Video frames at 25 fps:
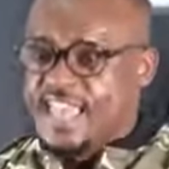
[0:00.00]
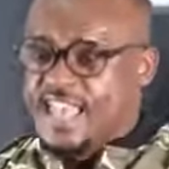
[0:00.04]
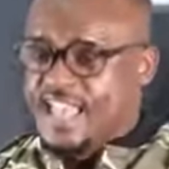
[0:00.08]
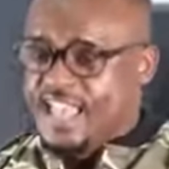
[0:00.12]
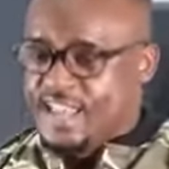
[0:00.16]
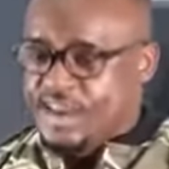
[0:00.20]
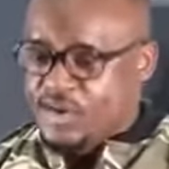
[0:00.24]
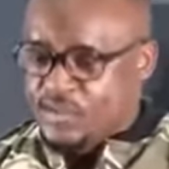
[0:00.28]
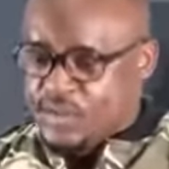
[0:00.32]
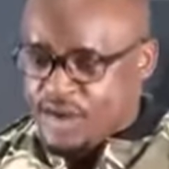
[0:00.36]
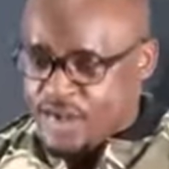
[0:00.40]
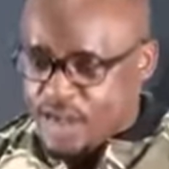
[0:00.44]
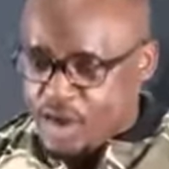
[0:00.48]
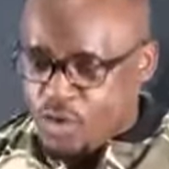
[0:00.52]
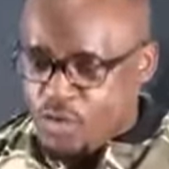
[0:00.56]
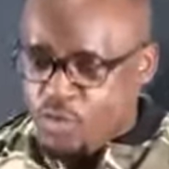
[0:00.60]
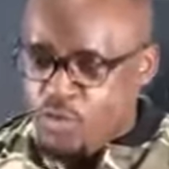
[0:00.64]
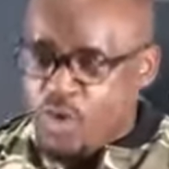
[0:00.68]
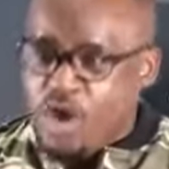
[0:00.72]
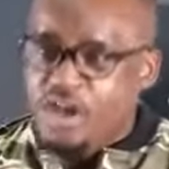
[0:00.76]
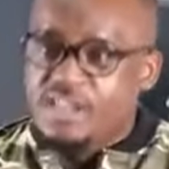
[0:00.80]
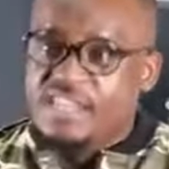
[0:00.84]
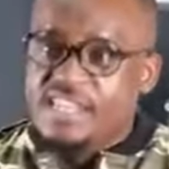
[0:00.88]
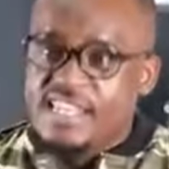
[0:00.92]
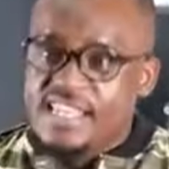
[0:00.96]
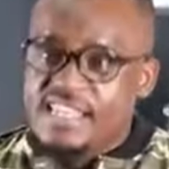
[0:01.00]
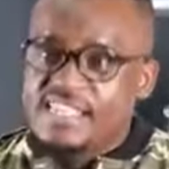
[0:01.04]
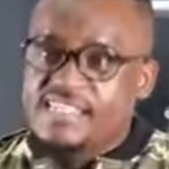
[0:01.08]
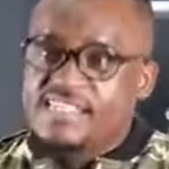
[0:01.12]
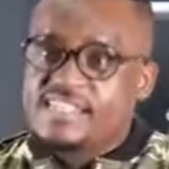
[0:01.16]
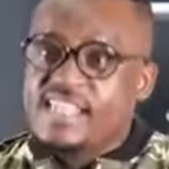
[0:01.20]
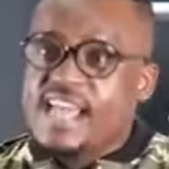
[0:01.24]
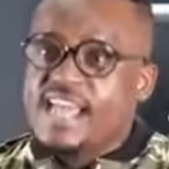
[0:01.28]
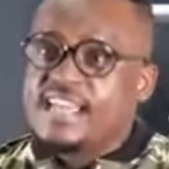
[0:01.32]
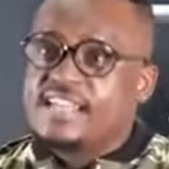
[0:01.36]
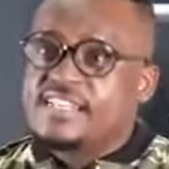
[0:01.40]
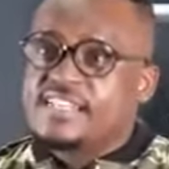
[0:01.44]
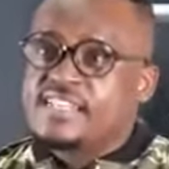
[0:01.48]
And when I walked
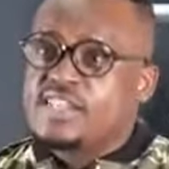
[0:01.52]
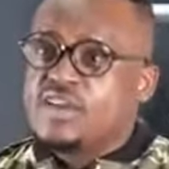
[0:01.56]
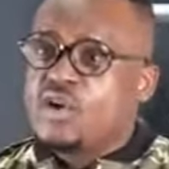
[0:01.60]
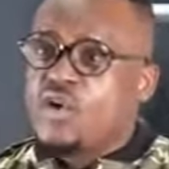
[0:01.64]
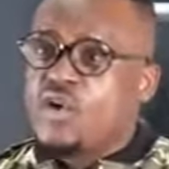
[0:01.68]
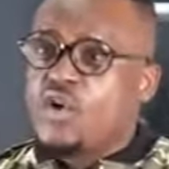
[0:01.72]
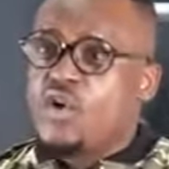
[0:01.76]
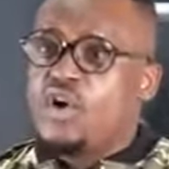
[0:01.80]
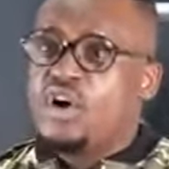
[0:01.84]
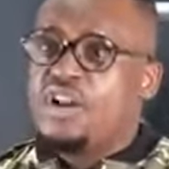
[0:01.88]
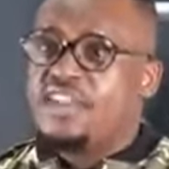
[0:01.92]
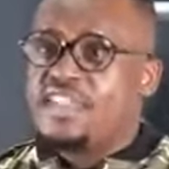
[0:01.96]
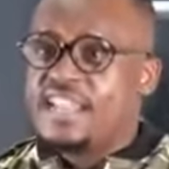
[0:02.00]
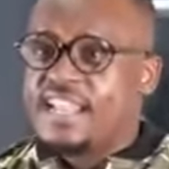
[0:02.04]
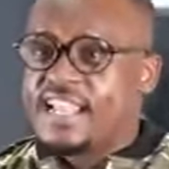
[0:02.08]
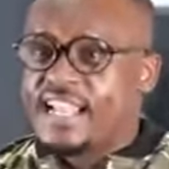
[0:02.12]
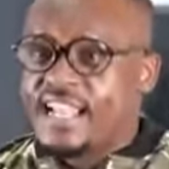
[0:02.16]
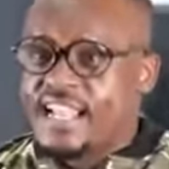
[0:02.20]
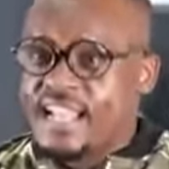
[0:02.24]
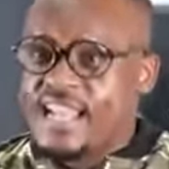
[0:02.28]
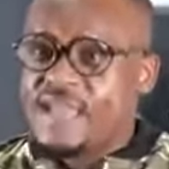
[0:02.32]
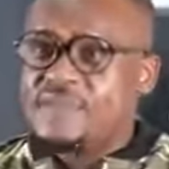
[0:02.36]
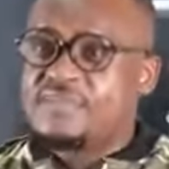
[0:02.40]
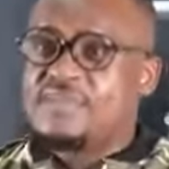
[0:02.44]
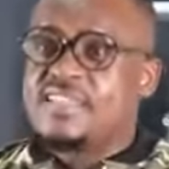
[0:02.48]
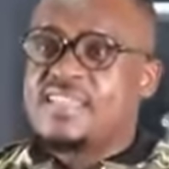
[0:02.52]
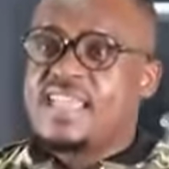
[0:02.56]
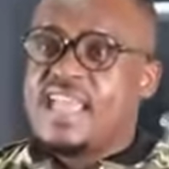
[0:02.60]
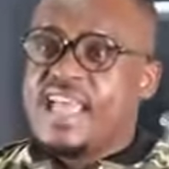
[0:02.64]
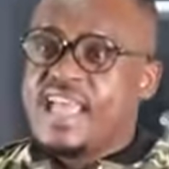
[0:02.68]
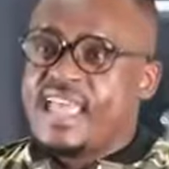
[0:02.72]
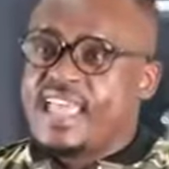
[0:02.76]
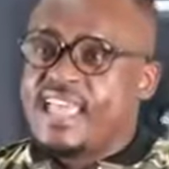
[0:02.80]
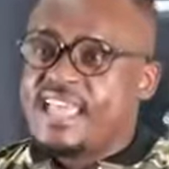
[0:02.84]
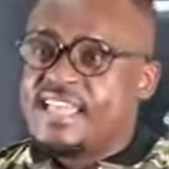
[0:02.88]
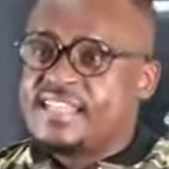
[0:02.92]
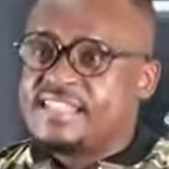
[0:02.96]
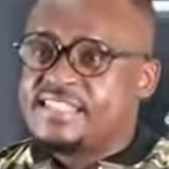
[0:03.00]
inside the hall, they clapped their
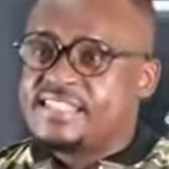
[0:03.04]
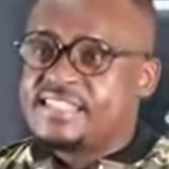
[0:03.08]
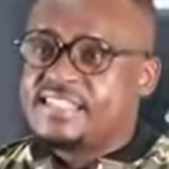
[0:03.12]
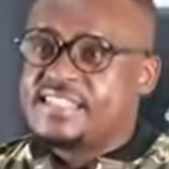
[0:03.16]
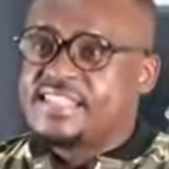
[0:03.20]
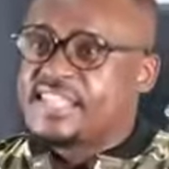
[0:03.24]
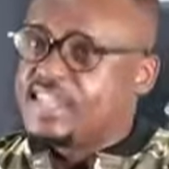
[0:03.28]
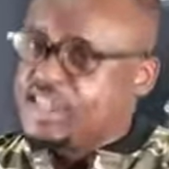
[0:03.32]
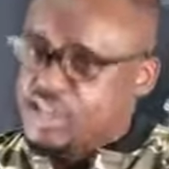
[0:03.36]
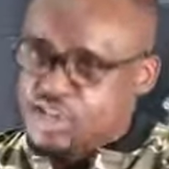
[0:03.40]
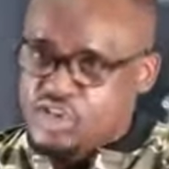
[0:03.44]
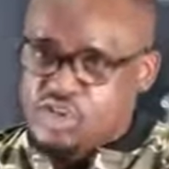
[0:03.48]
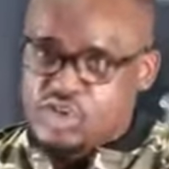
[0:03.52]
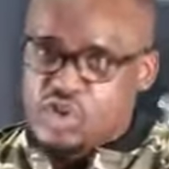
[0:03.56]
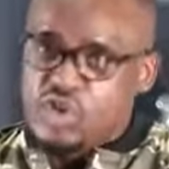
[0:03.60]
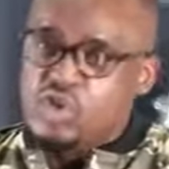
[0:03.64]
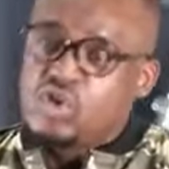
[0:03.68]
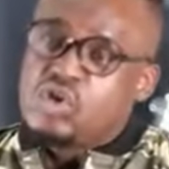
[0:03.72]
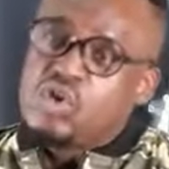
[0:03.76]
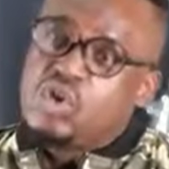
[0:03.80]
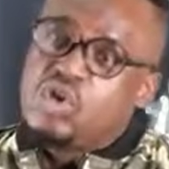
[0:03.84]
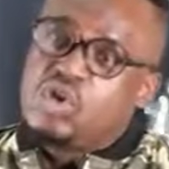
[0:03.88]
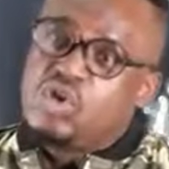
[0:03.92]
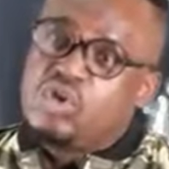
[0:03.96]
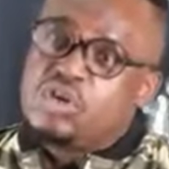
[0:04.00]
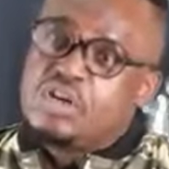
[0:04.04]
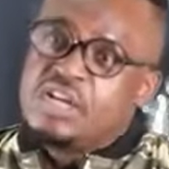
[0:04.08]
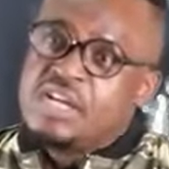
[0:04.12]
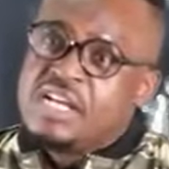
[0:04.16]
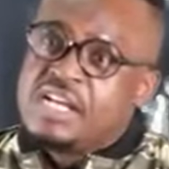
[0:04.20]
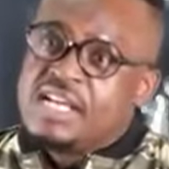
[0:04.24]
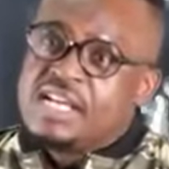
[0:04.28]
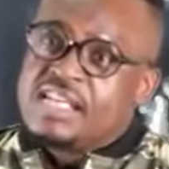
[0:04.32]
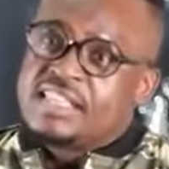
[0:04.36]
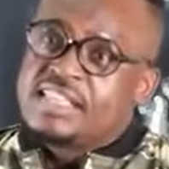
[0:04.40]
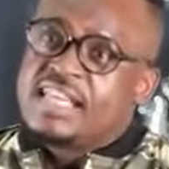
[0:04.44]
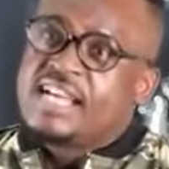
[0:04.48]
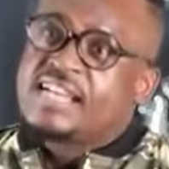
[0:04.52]
hands. They did not know
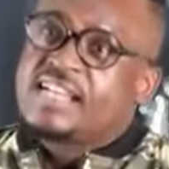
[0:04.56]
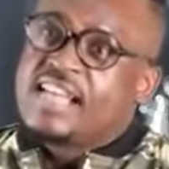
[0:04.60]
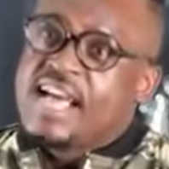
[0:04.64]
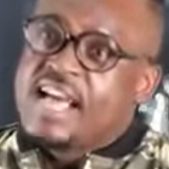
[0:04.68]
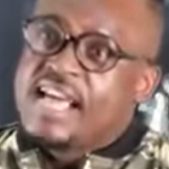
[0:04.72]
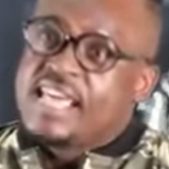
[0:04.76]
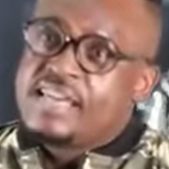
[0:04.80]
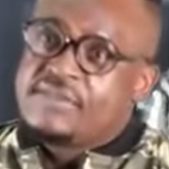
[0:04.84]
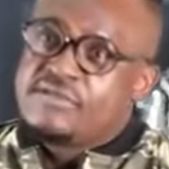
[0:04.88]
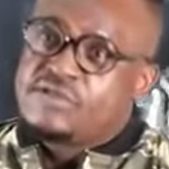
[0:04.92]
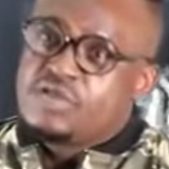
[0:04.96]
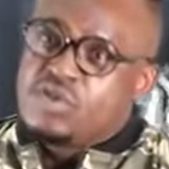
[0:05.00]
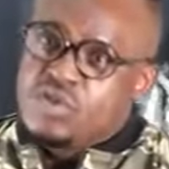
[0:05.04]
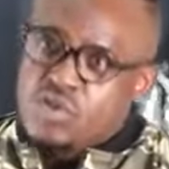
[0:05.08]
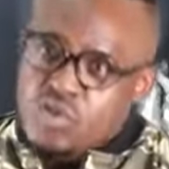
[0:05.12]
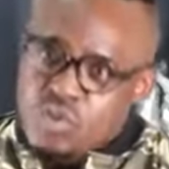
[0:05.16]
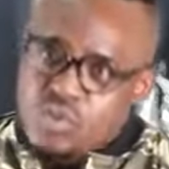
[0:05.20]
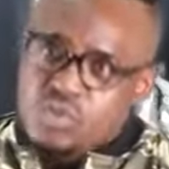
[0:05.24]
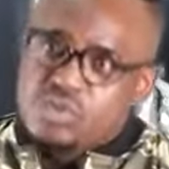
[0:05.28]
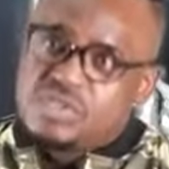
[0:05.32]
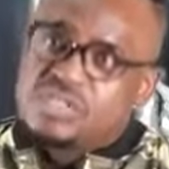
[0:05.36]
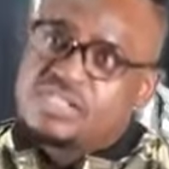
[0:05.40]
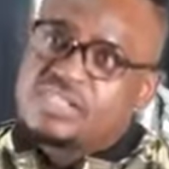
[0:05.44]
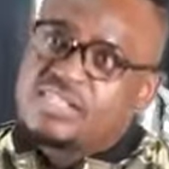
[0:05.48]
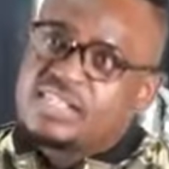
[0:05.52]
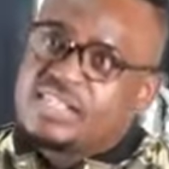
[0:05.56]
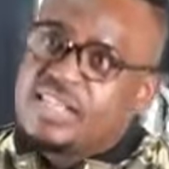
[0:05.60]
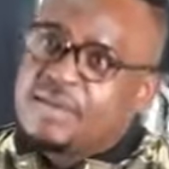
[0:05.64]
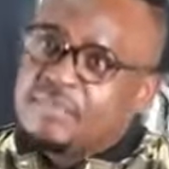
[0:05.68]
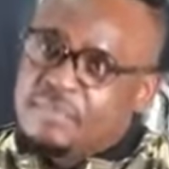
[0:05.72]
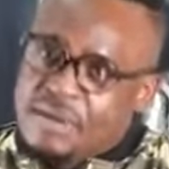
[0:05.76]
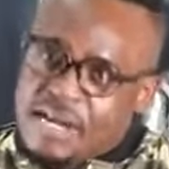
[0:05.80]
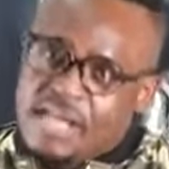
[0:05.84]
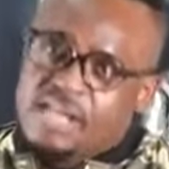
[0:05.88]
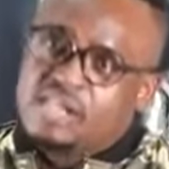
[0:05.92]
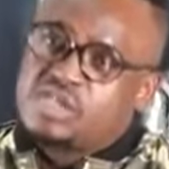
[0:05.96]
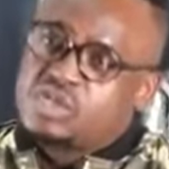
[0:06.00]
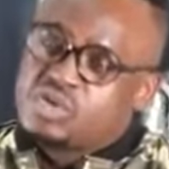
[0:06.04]
that I have used the
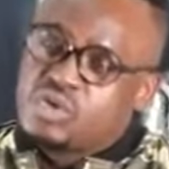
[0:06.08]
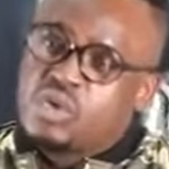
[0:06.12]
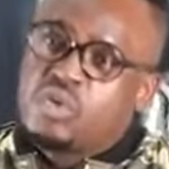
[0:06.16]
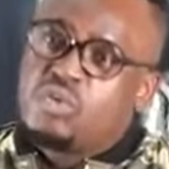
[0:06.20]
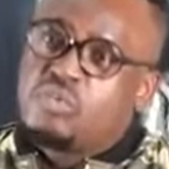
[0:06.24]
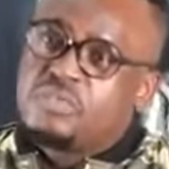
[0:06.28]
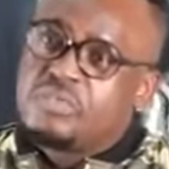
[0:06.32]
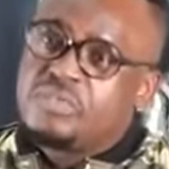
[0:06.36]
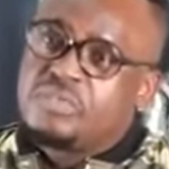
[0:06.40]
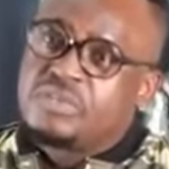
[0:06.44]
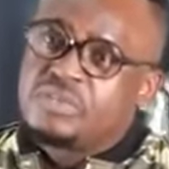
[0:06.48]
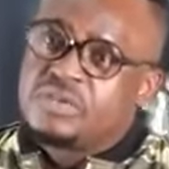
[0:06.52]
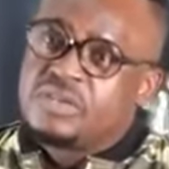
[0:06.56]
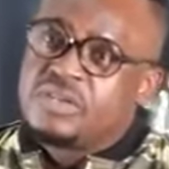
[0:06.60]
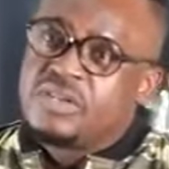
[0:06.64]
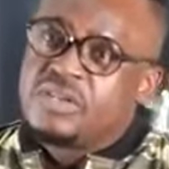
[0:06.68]
black soap.